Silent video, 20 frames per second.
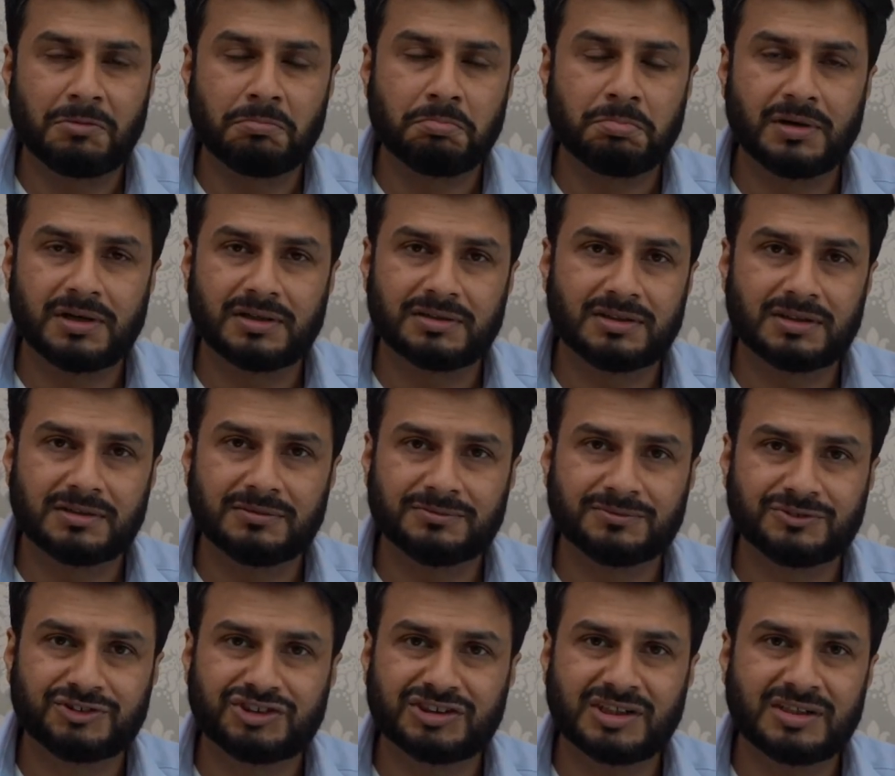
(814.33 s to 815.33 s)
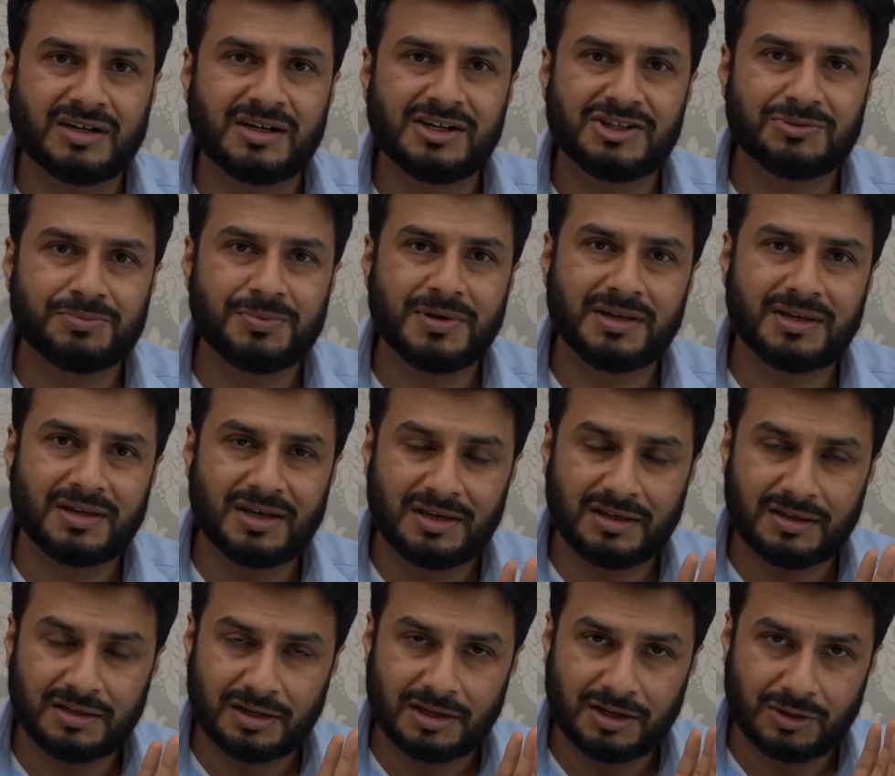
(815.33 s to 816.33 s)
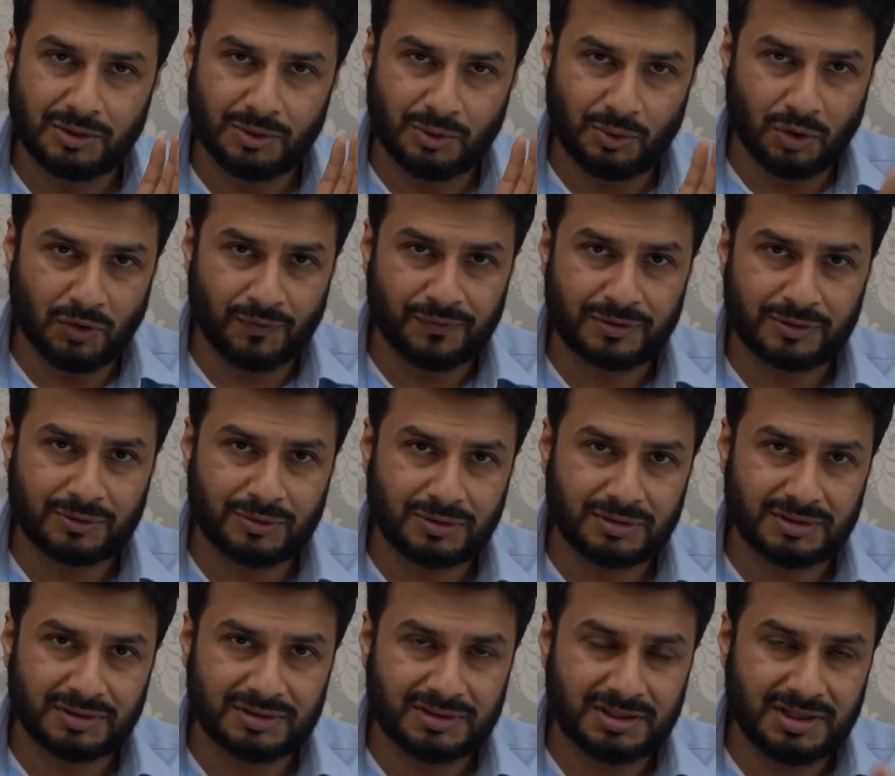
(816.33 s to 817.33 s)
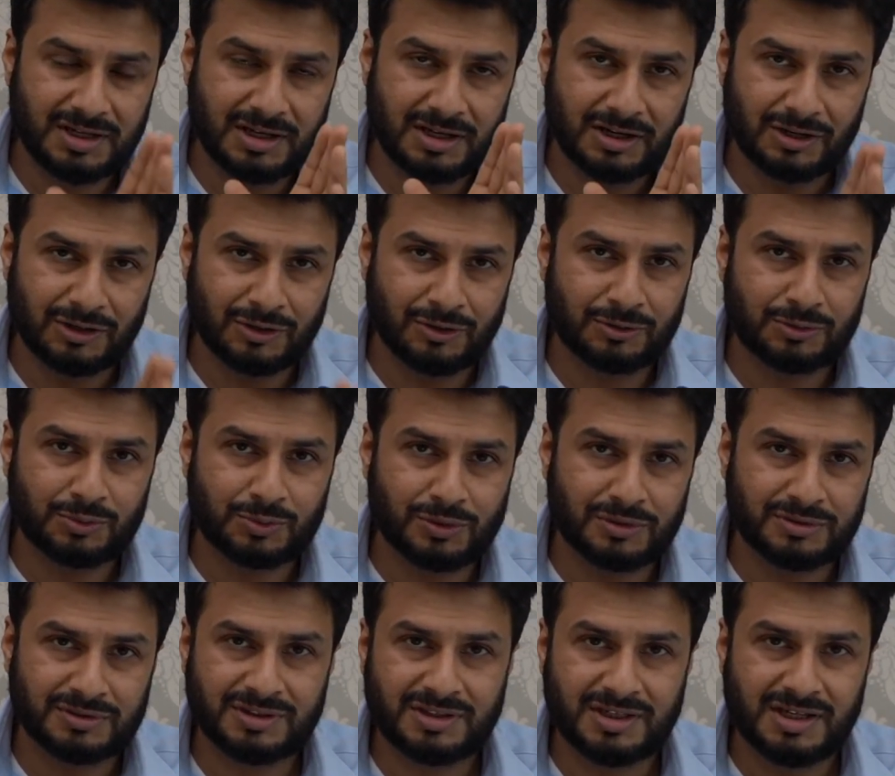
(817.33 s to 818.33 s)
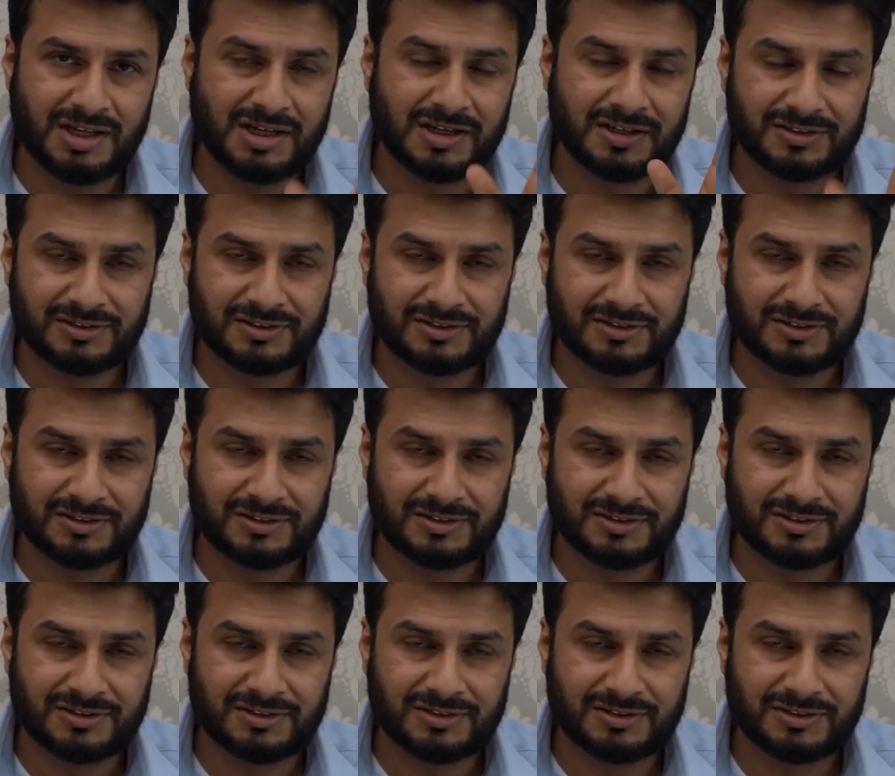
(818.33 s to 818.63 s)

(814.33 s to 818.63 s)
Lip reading: But generally speaking, go for quality, not quantity.